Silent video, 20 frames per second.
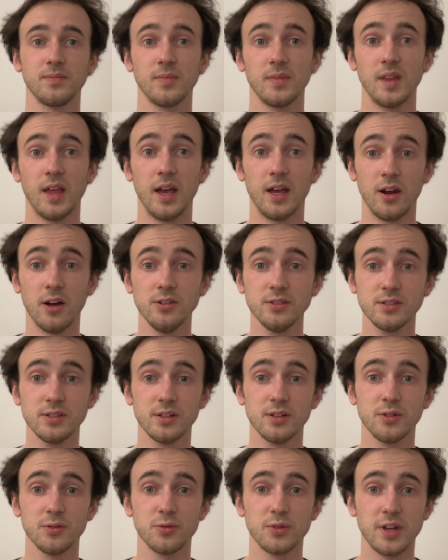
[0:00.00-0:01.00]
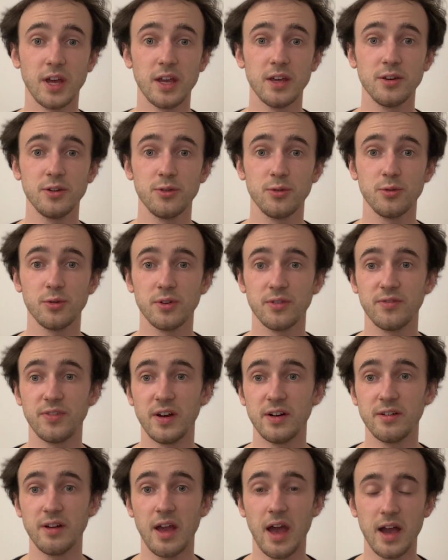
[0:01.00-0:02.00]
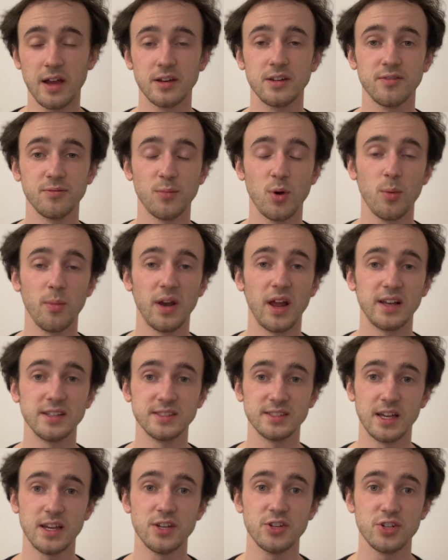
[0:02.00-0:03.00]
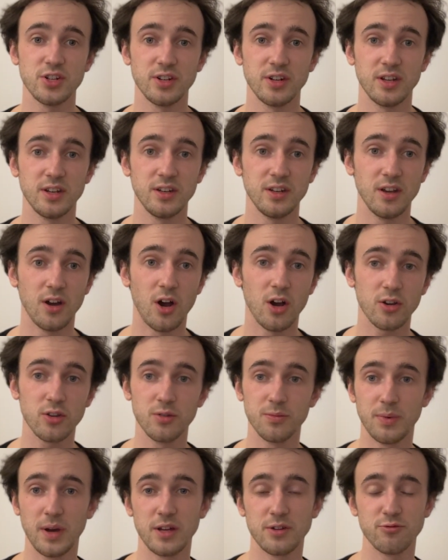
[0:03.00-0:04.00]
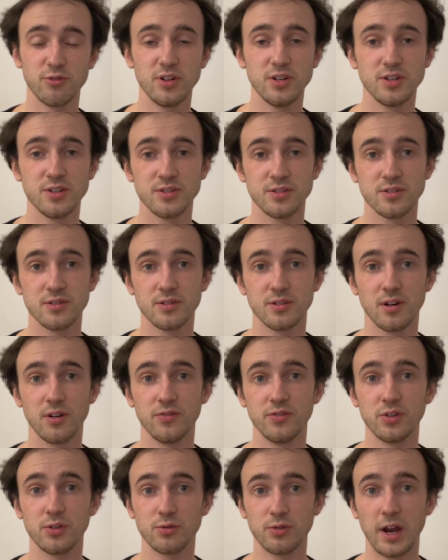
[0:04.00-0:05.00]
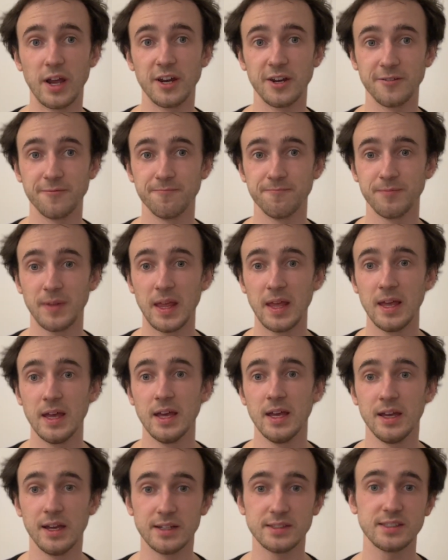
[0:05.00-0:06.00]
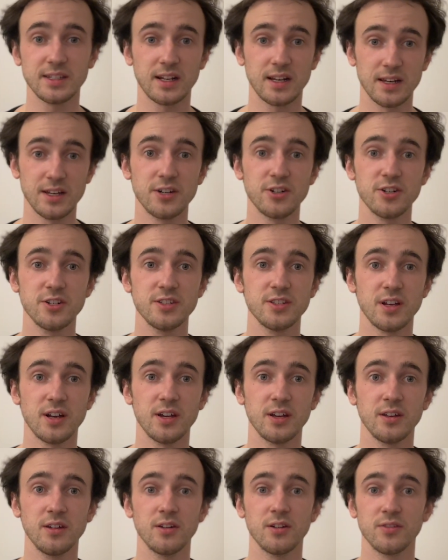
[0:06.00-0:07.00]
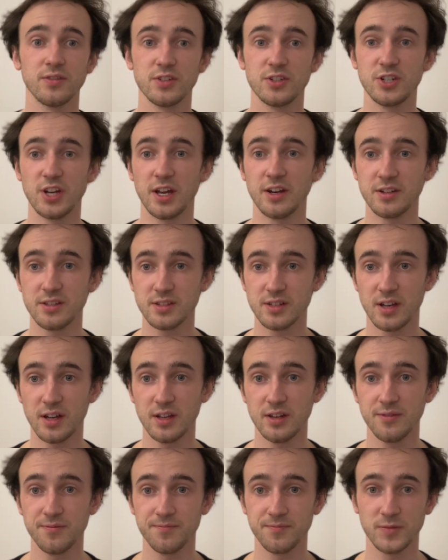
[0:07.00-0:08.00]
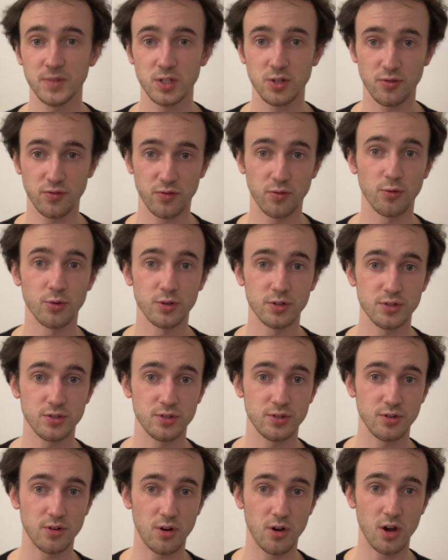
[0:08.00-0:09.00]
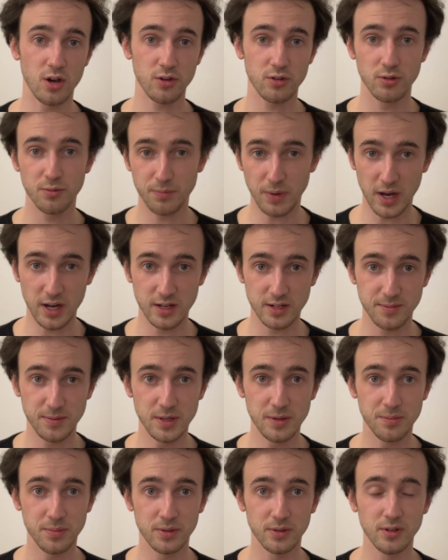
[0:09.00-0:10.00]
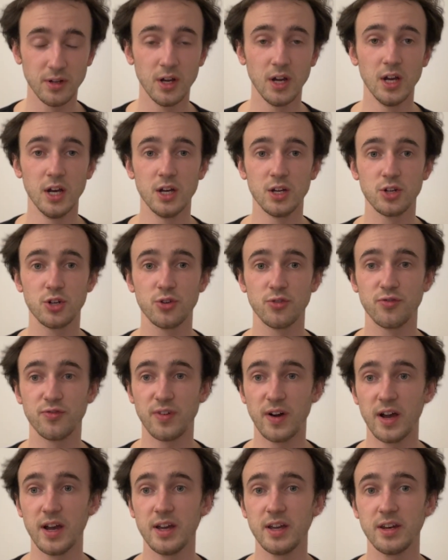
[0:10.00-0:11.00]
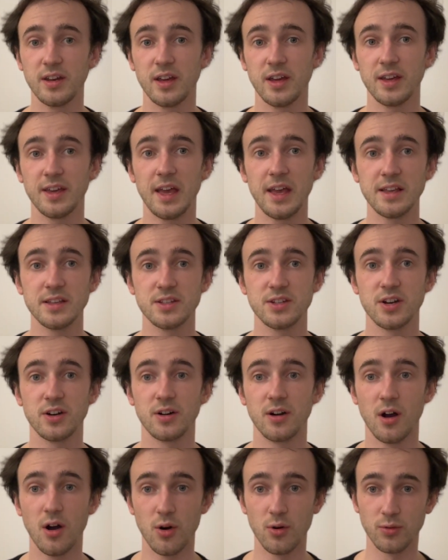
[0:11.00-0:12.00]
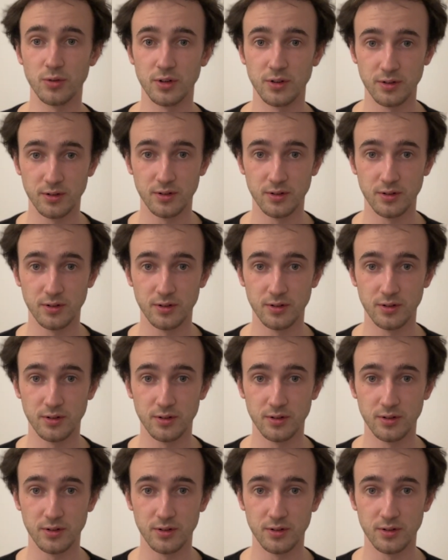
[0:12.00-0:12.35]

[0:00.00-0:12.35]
And also, they do a very active mobilization in the occupied regions of Ukraine. It's a clear sign of a genocide to force occupied people to fight against their own.